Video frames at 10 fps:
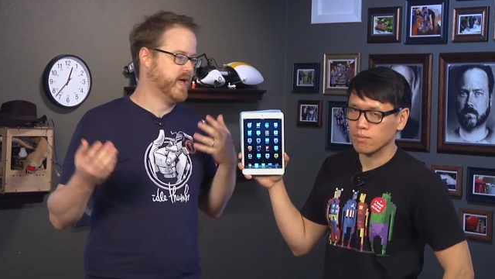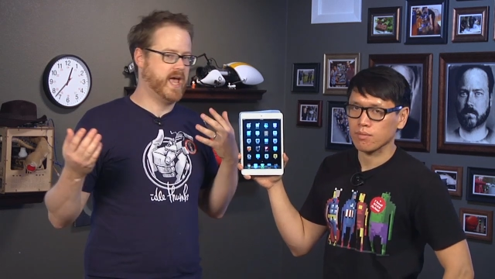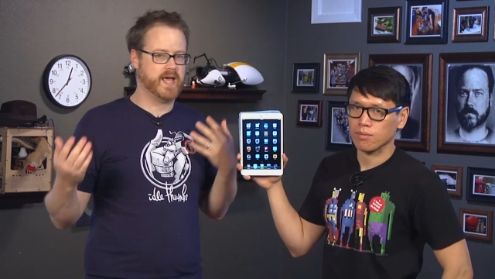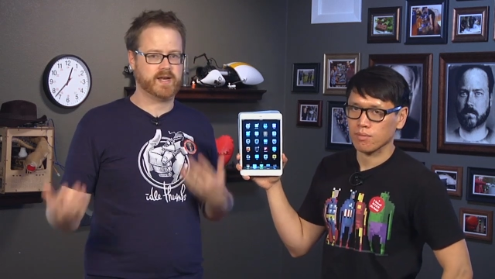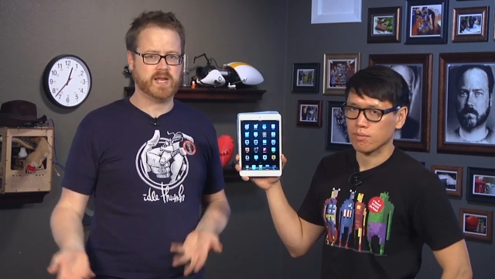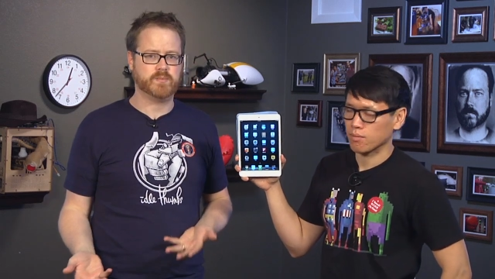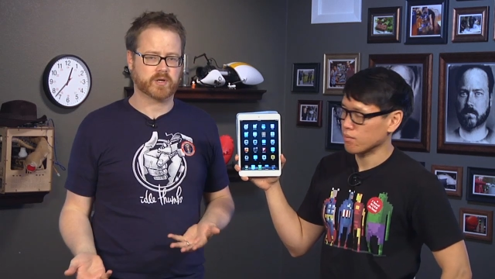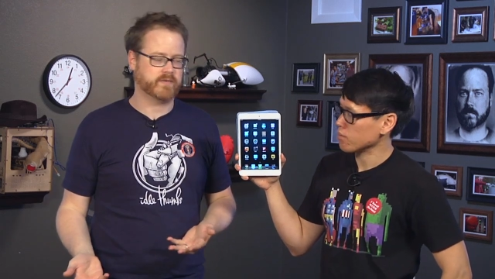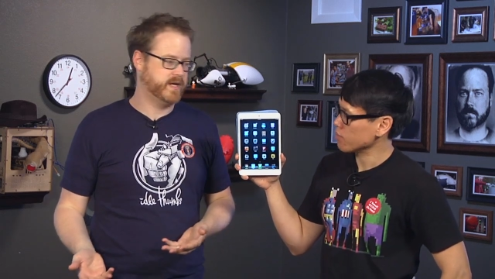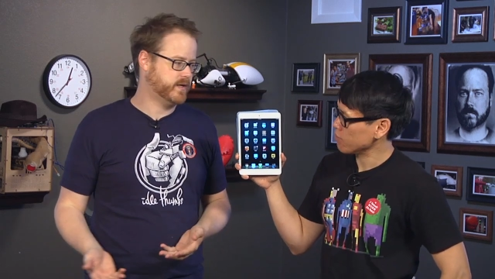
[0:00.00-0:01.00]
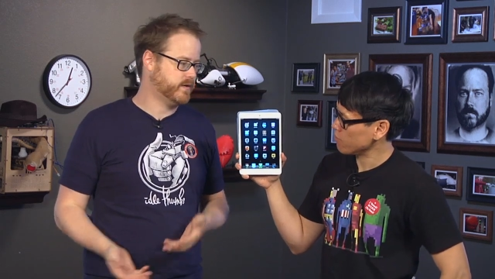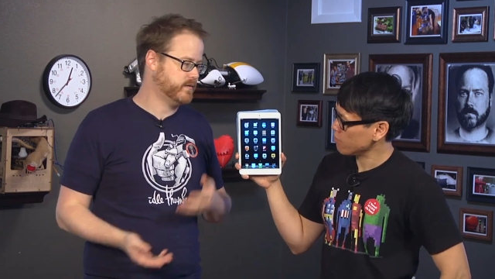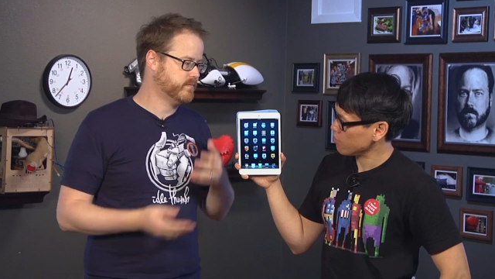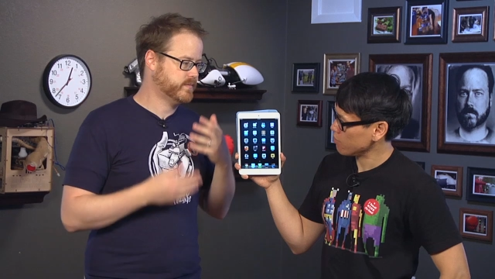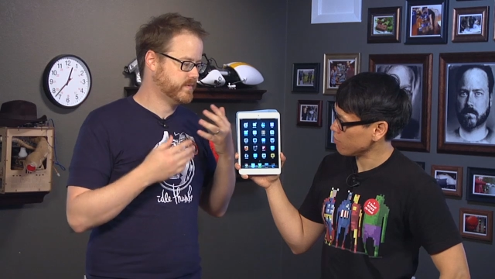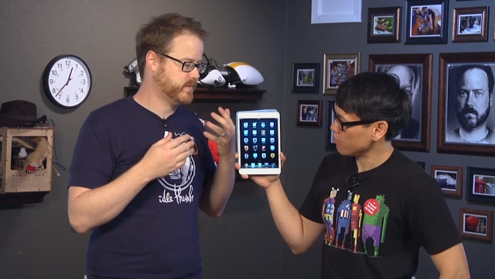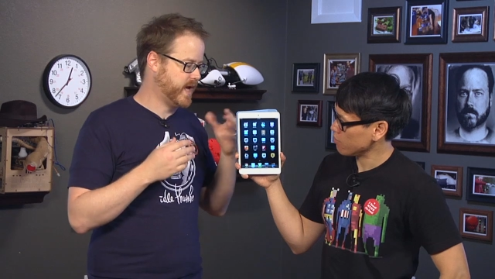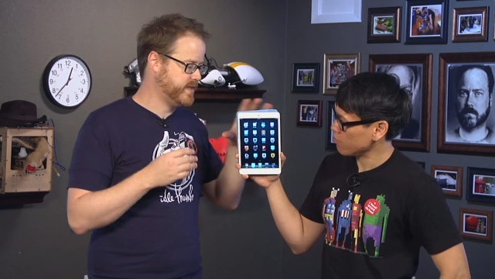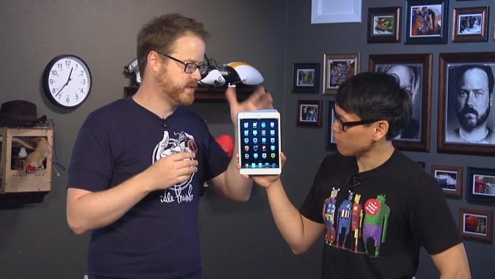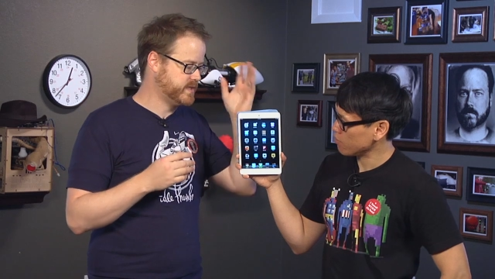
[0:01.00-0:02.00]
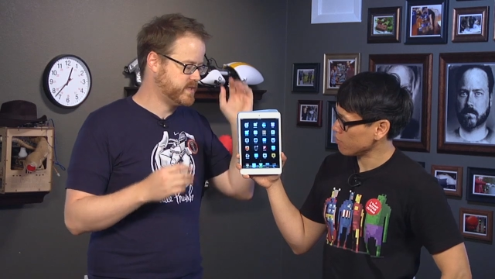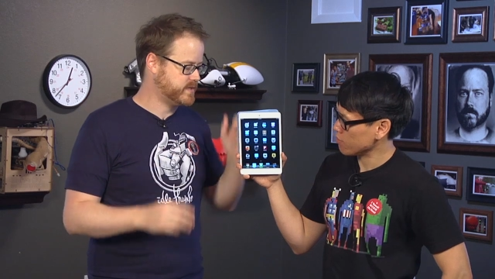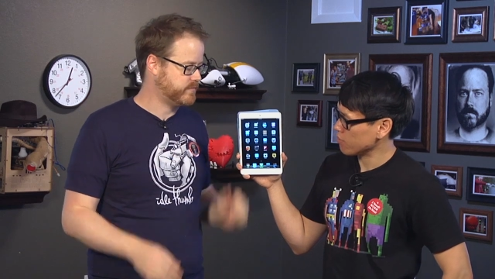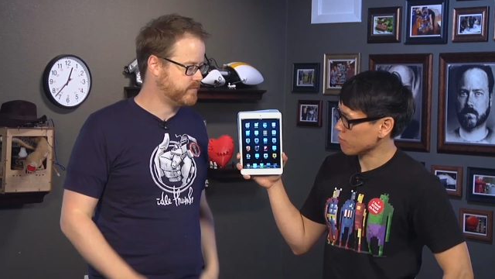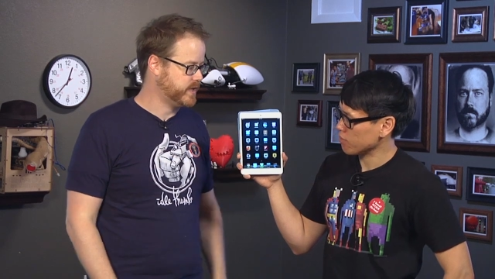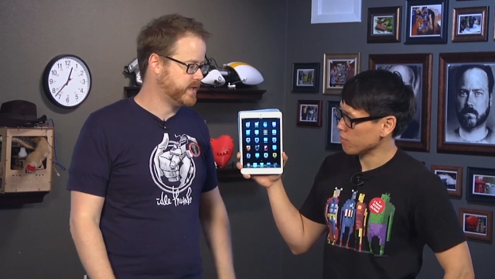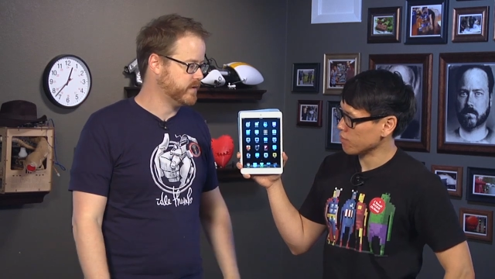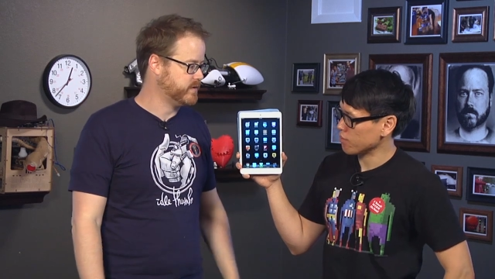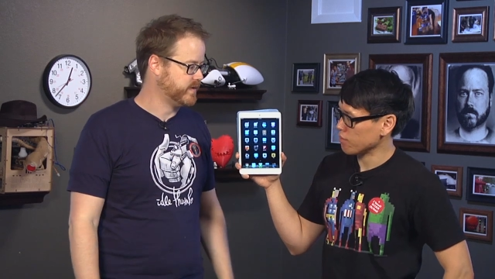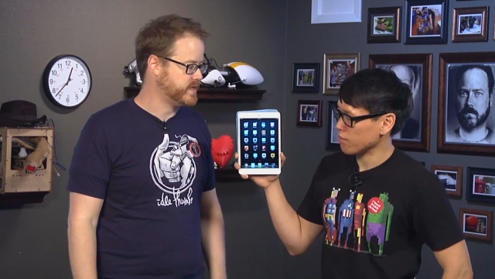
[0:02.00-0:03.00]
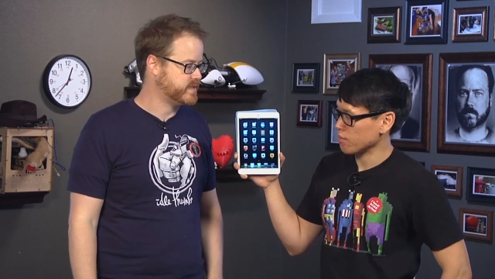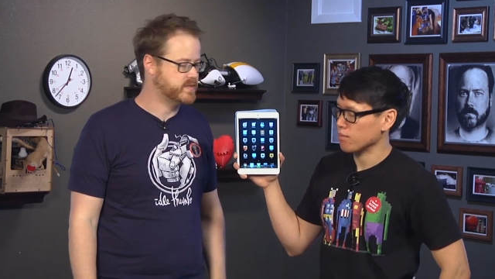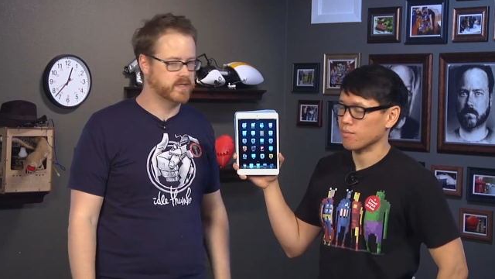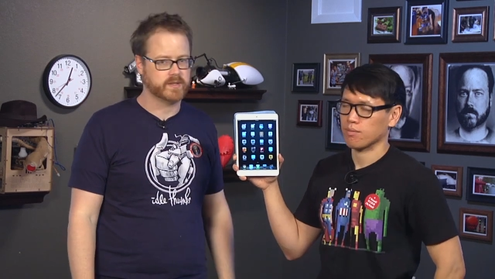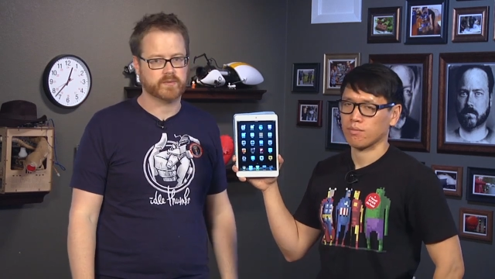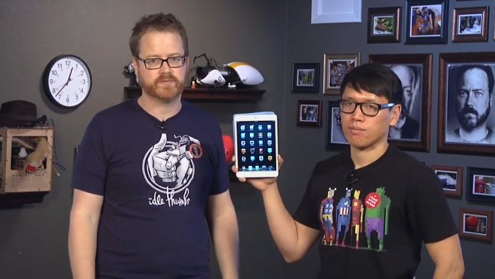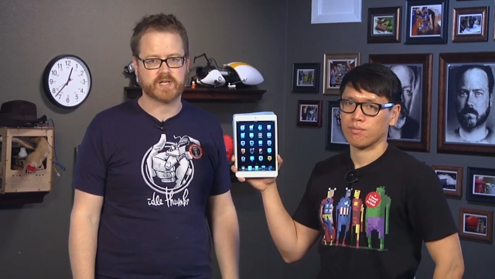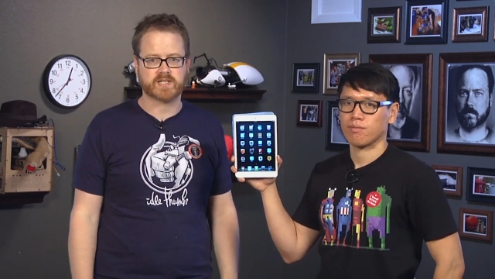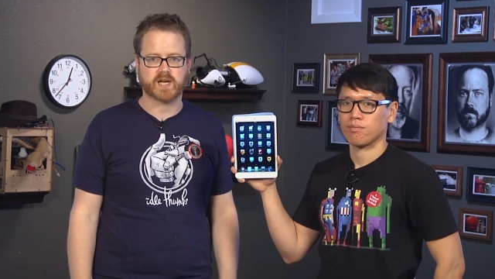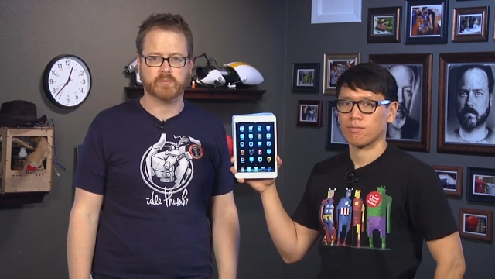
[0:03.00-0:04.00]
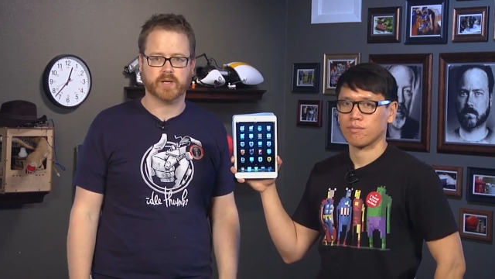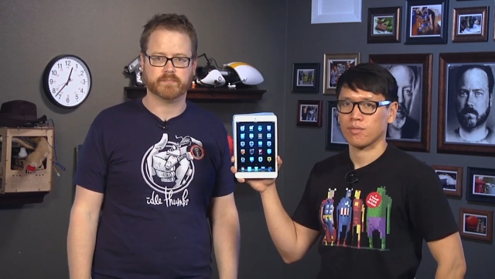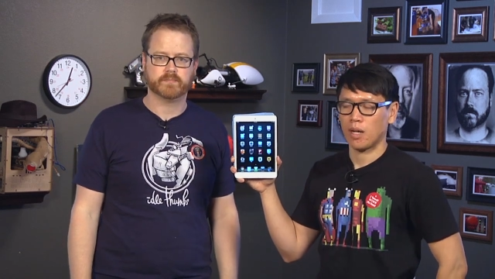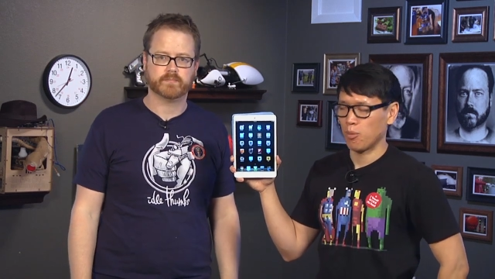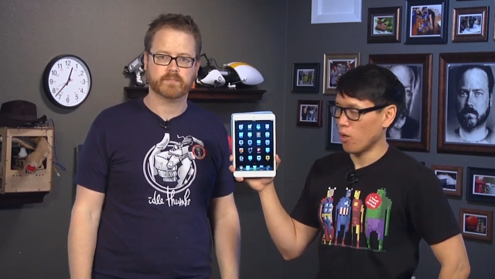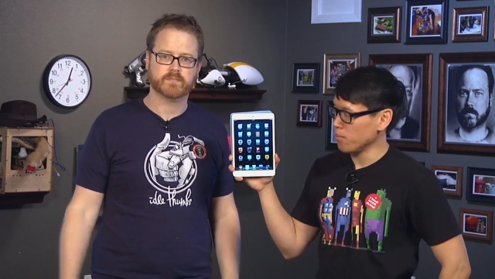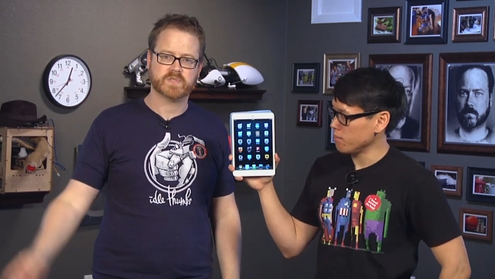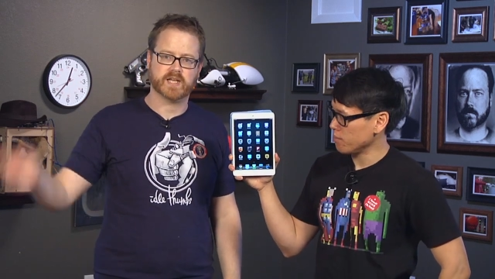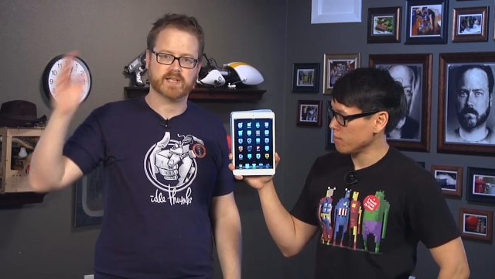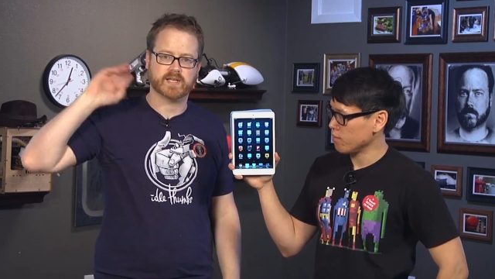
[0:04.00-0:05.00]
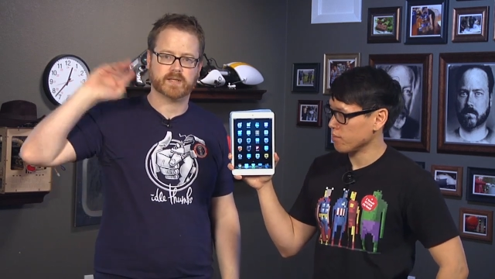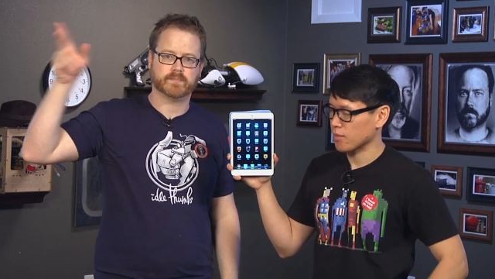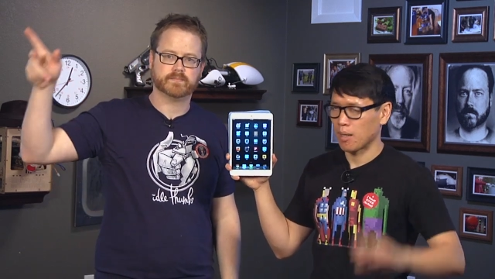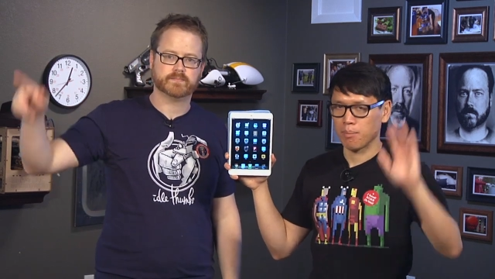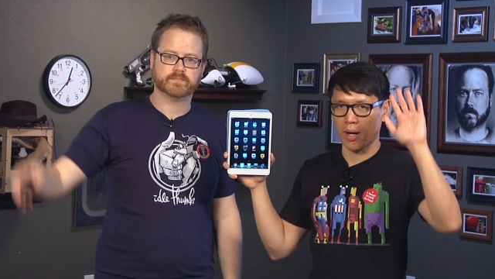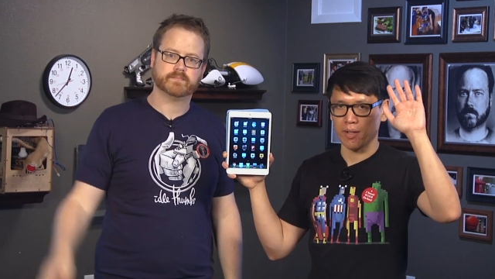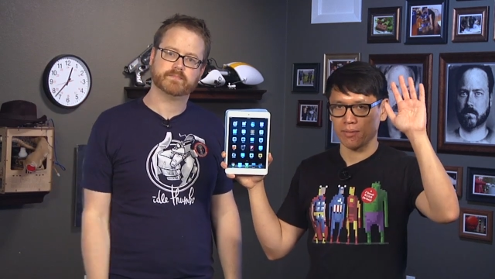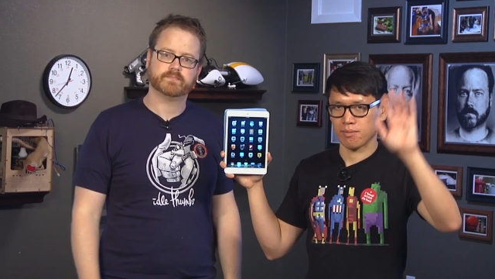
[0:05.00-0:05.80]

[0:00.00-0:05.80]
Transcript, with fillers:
Speaker 1: and an ebook reader, I think this is a really killer device. So, for test I'm Will. I'm Norm. See you guys later. Bye.